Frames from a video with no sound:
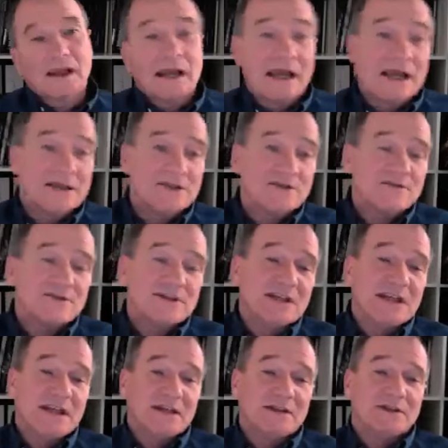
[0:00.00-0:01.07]
As you've
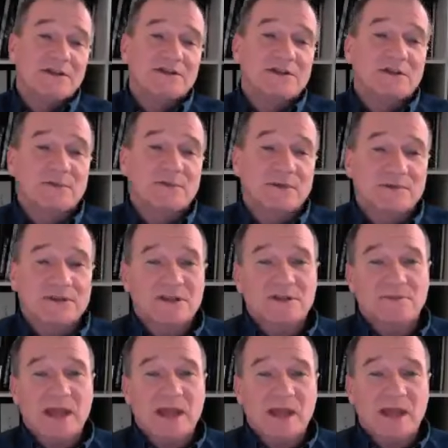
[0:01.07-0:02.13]
seen, the symptoms this
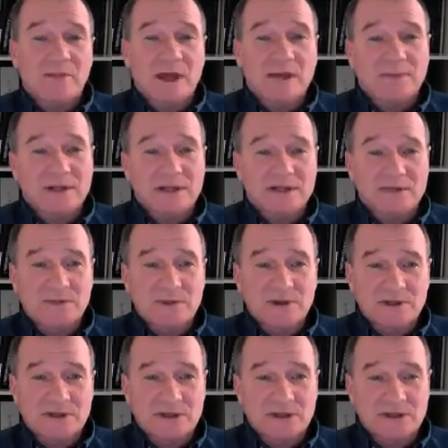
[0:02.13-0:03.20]
man might be
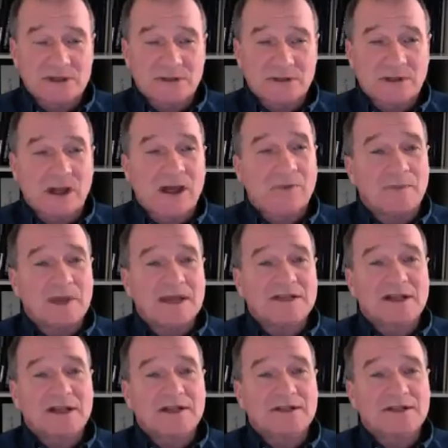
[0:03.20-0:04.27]
experiencing, based
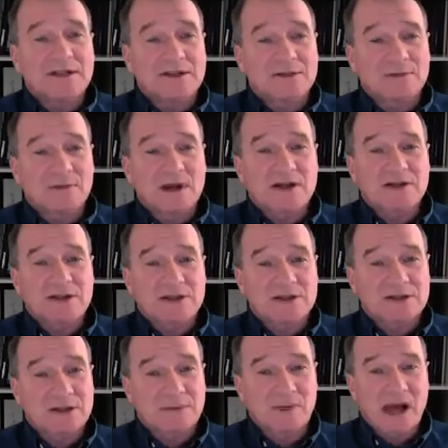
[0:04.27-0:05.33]
on his expressions
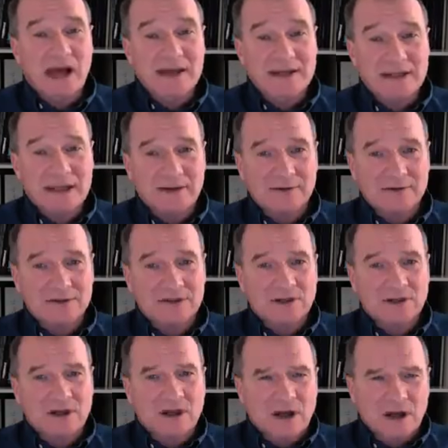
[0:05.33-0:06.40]
and body language,
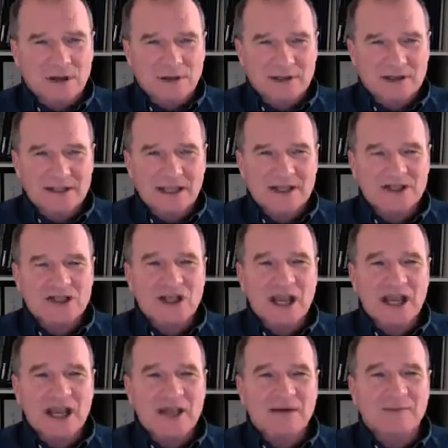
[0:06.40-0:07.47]
are things like
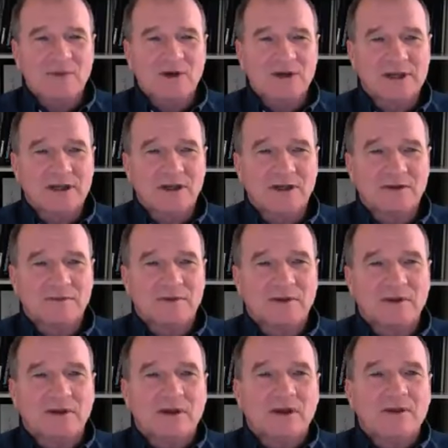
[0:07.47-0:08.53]
shame or guilt,
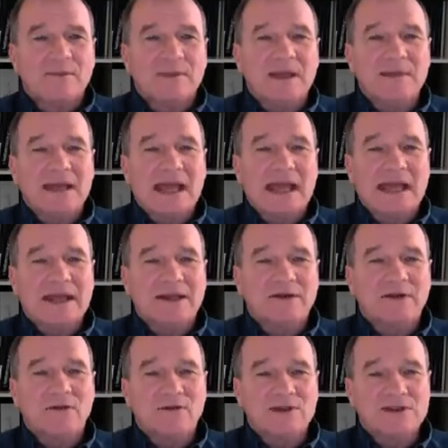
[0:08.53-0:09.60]
maybe anger
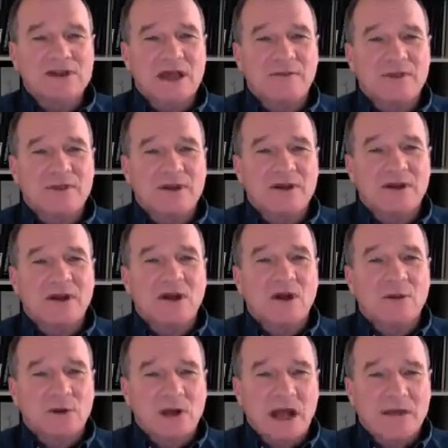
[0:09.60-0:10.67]
and resentment,
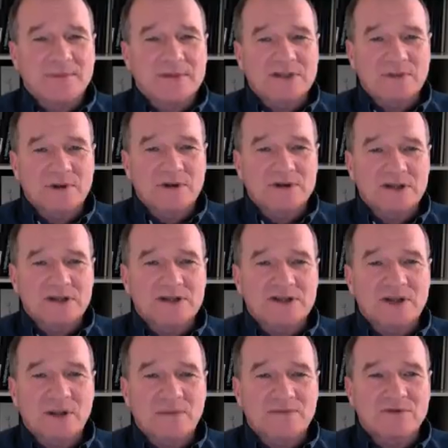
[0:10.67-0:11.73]
perhaps experiencing
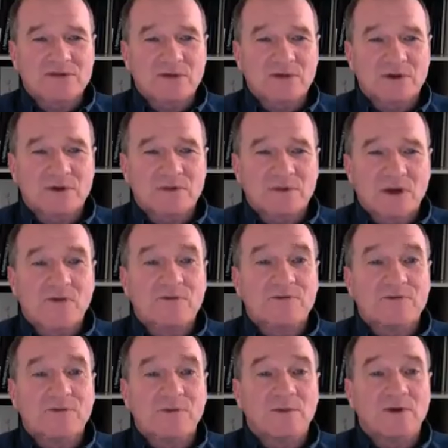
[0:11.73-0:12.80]
some sort of
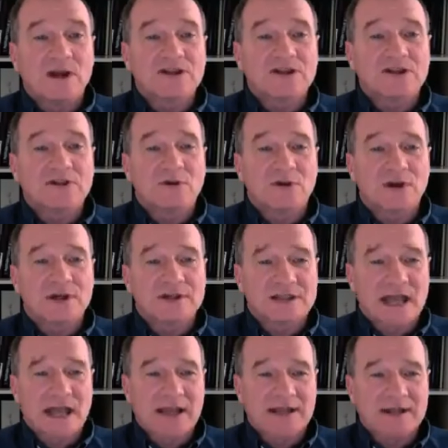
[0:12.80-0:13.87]
depression or
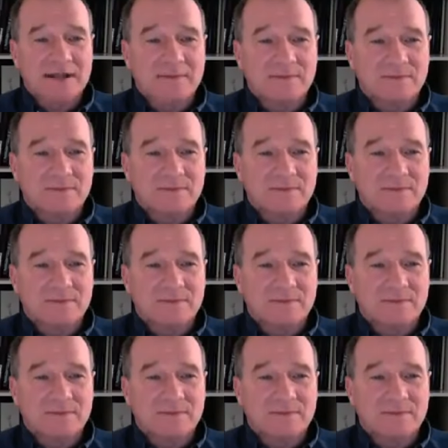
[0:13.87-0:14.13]
anxiety.